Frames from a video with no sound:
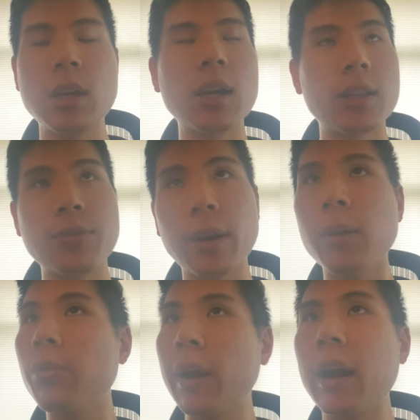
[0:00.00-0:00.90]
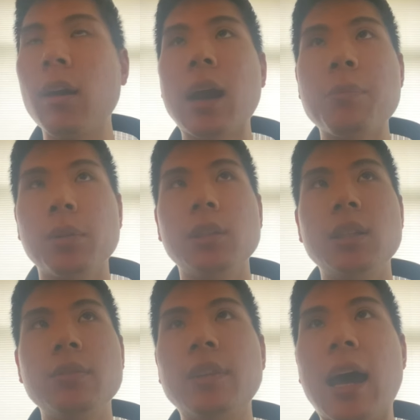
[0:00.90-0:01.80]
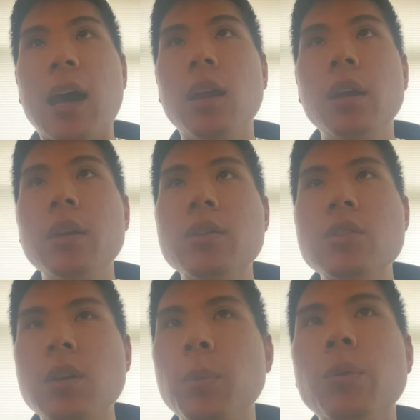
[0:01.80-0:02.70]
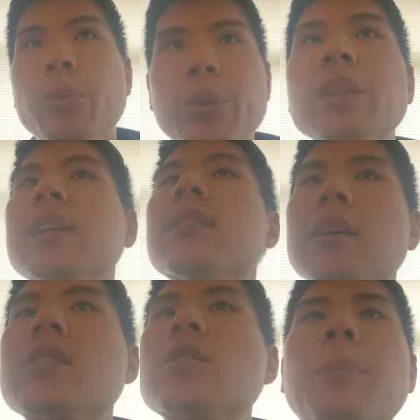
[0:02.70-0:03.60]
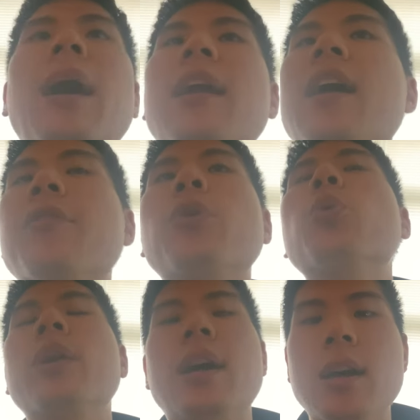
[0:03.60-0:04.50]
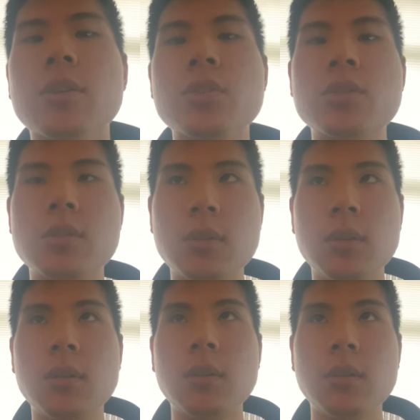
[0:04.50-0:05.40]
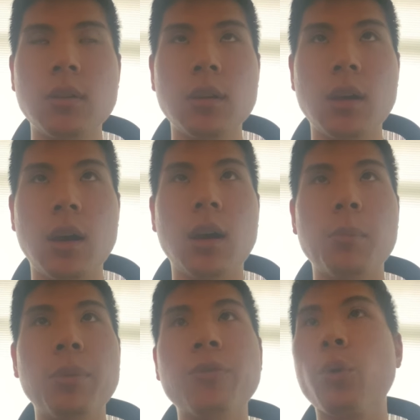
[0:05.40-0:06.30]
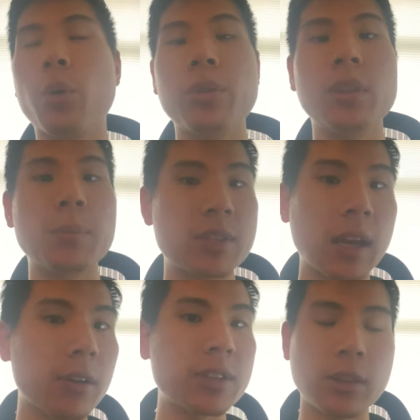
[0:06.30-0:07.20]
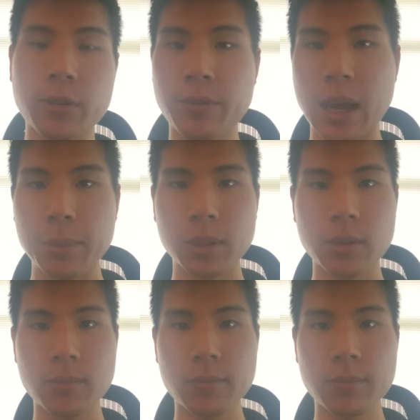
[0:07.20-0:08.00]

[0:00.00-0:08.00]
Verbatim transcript: It's very rare, I believe, that someone really thinks about everyone else uh, before themselves and their family.